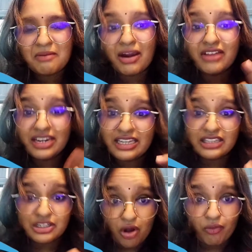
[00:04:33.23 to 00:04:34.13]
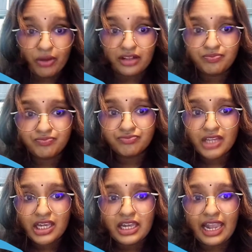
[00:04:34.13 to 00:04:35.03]
By reading the novel
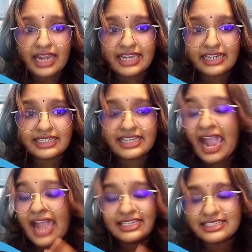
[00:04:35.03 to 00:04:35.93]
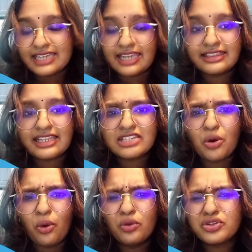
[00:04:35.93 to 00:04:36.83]
and getting entertained,
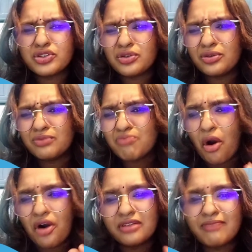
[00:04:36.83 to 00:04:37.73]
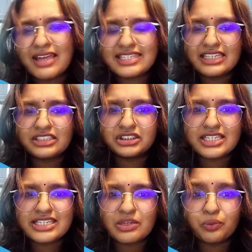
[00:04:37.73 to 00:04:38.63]
there's also moral
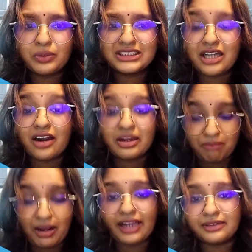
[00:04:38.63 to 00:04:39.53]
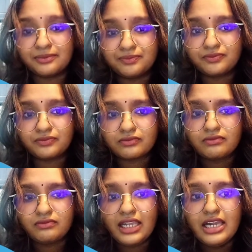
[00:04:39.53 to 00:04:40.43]
messages which are implied.
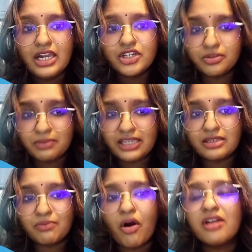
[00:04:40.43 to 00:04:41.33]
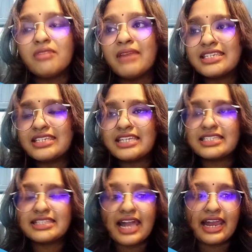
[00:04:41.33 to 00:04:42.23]
To me, the moral
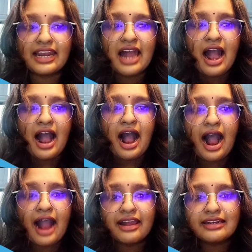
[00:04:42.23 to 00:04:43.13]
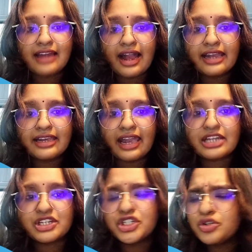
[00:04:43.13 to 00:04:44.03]
message that I like
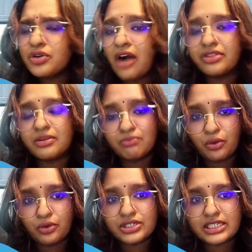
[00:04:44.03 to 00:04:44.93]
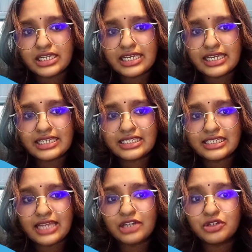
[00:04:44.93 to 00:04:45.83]
and stood out the most
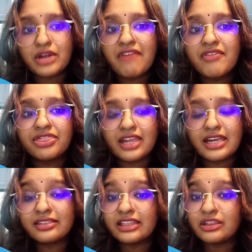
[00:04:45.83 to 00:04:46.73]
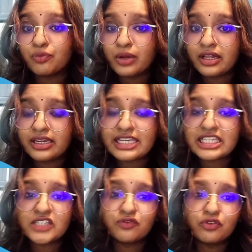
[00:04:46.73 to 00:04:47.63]
is that to never think that the world
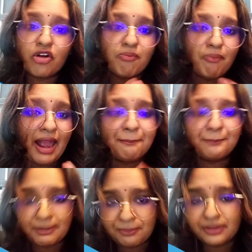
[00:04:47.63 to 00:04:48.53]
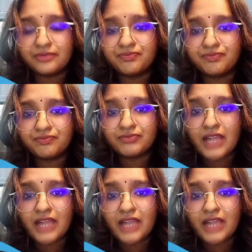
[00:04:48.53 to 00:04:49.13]
is full of bad people.